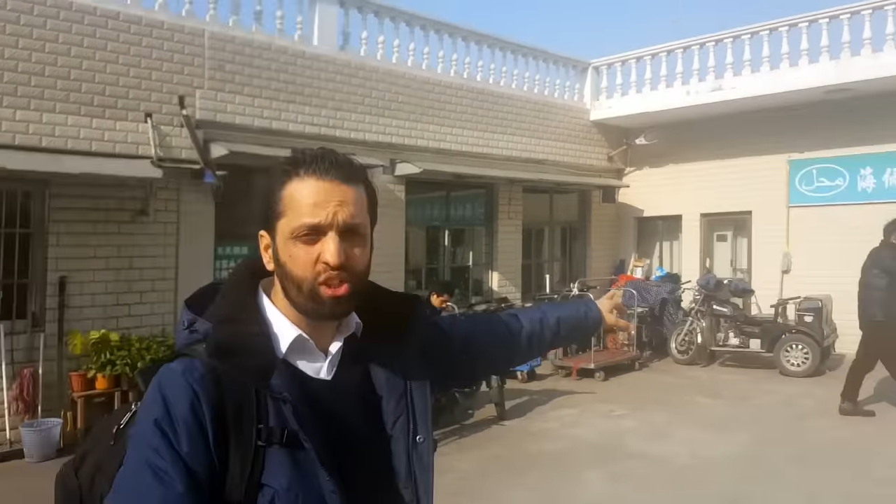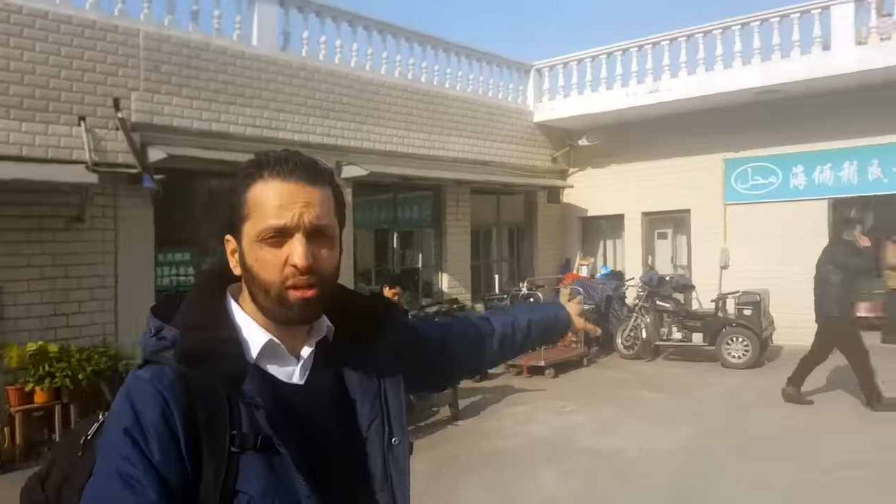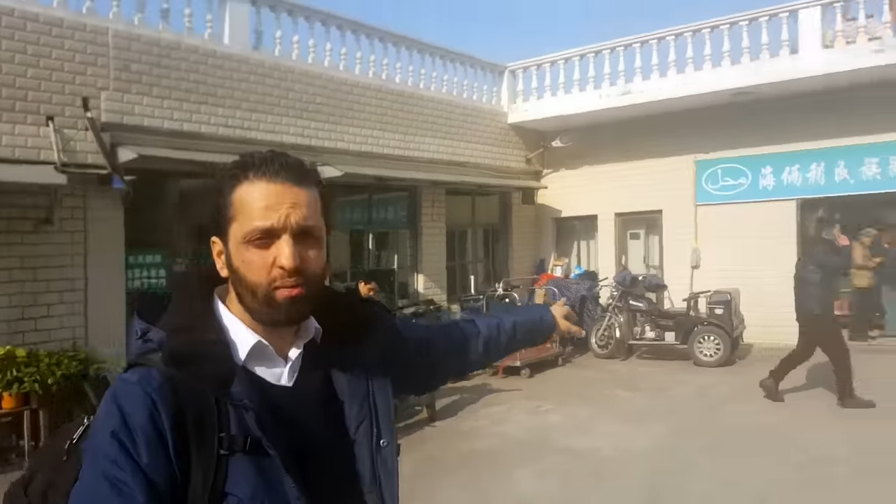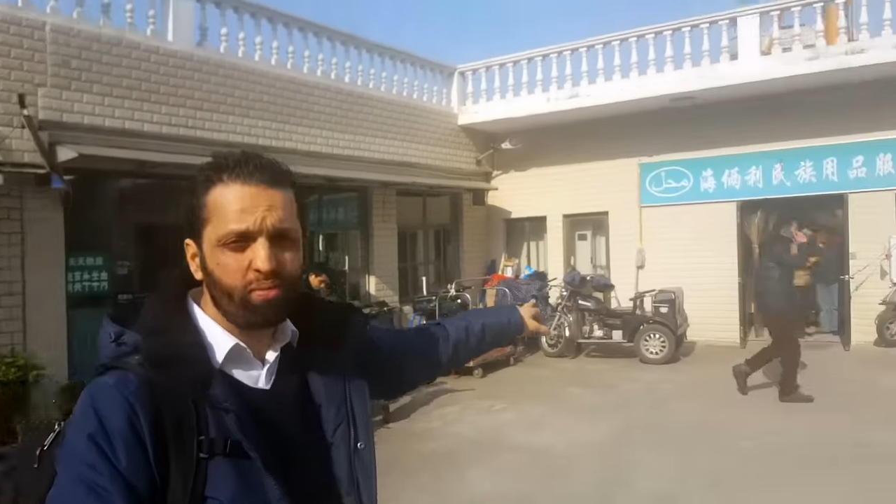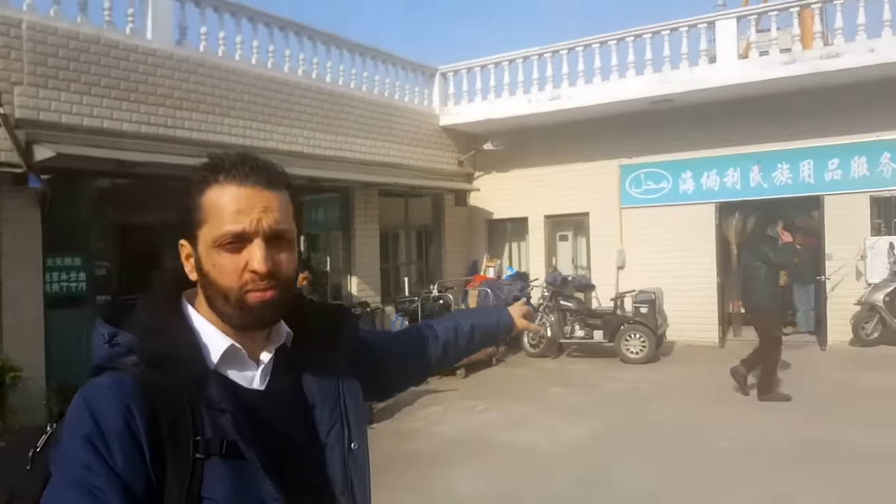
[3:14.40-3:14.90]
a
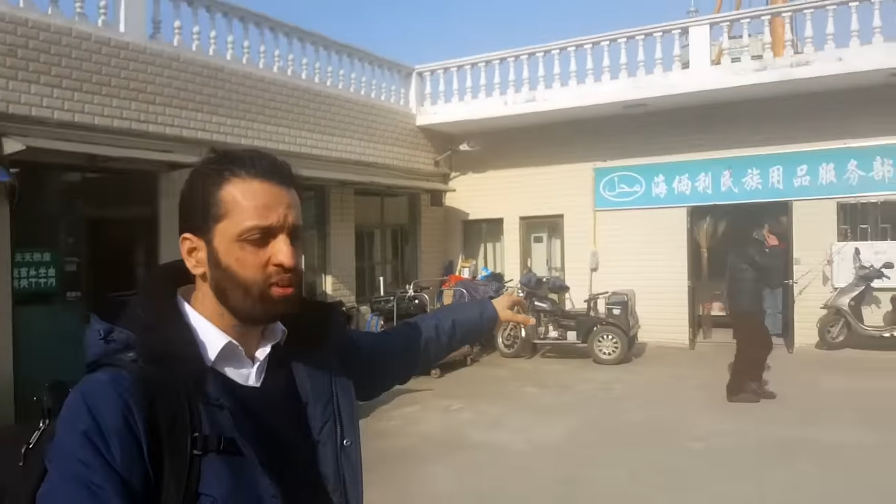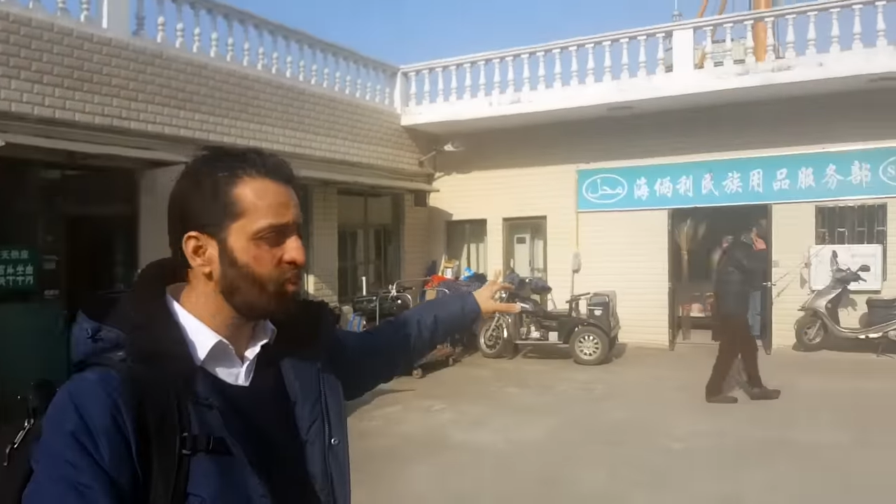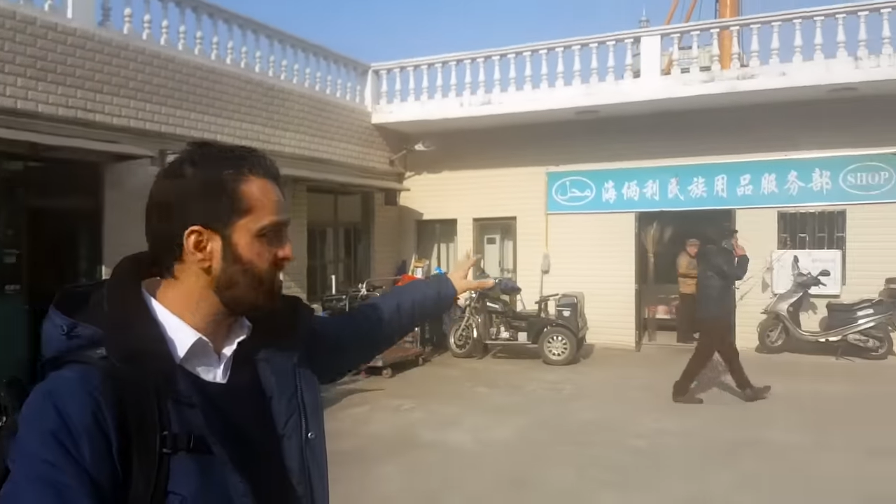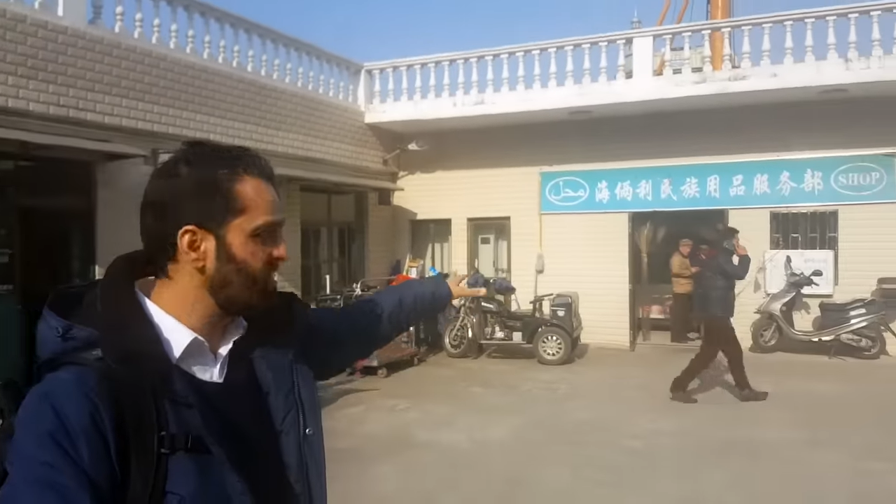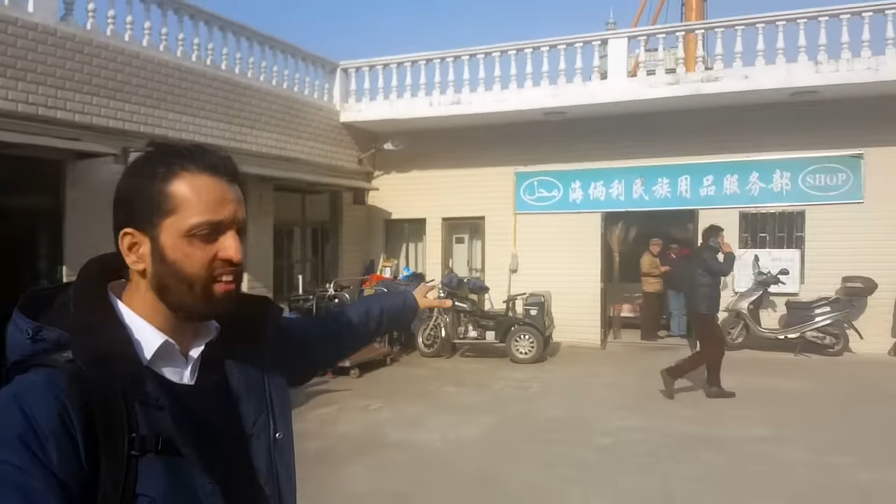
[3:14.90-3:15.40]
shop
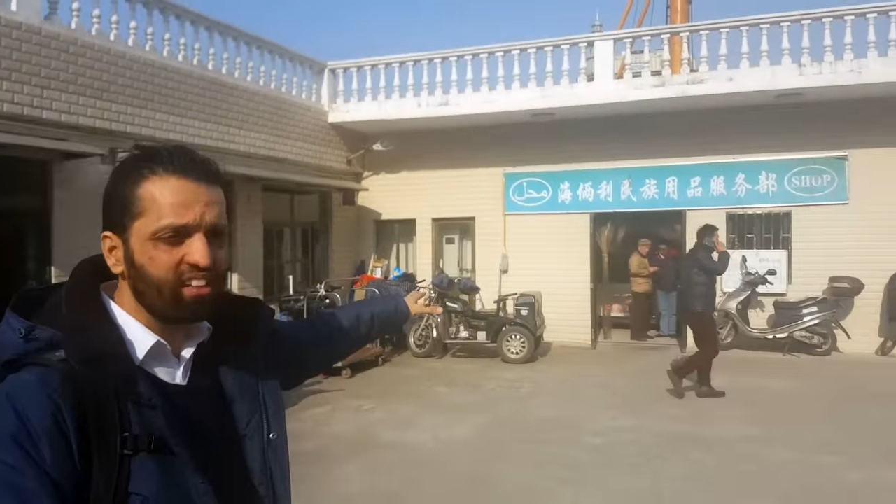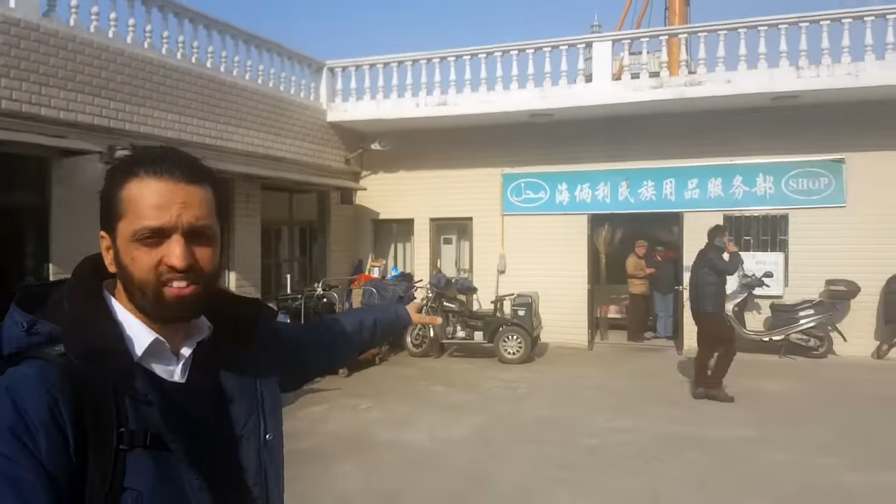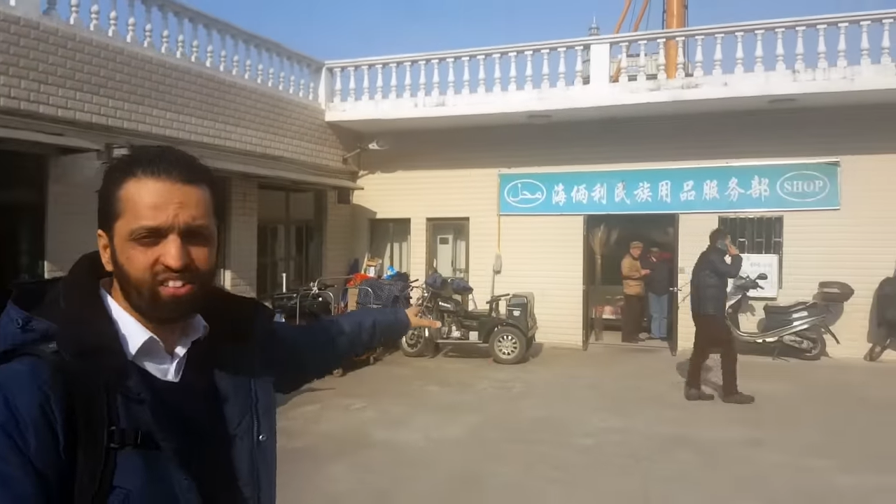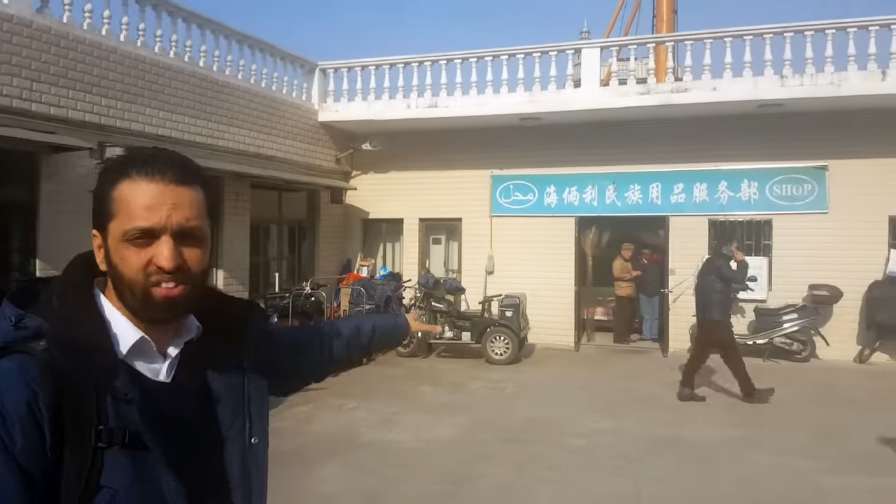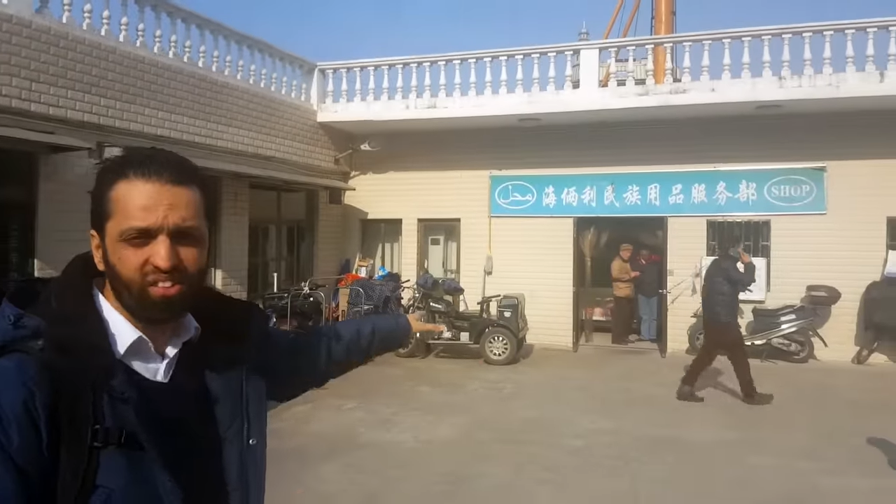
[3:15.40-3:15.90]
which is
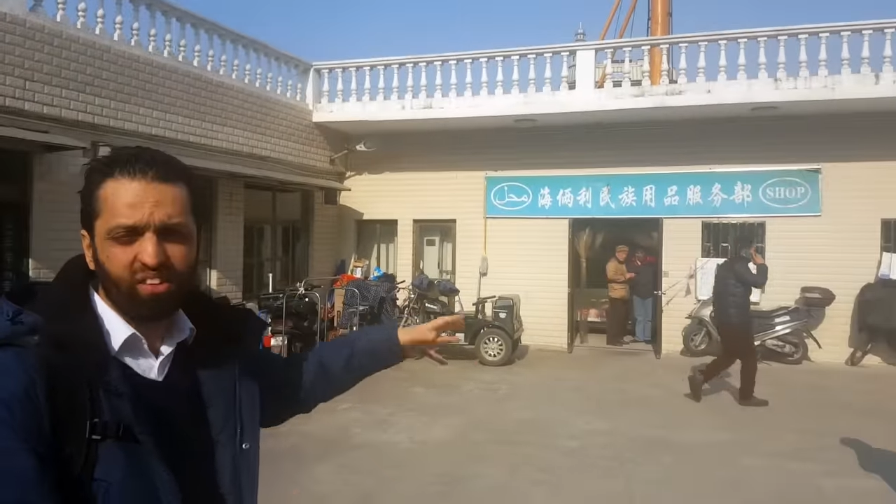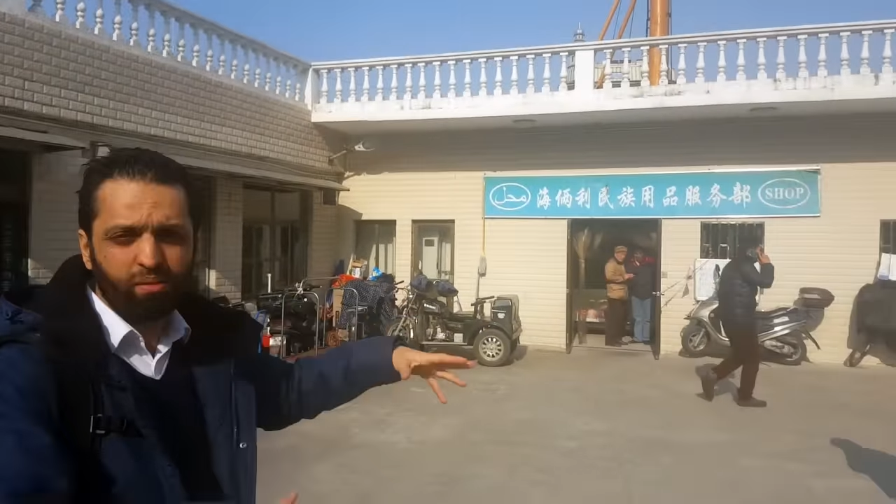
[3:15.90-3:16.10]
linked to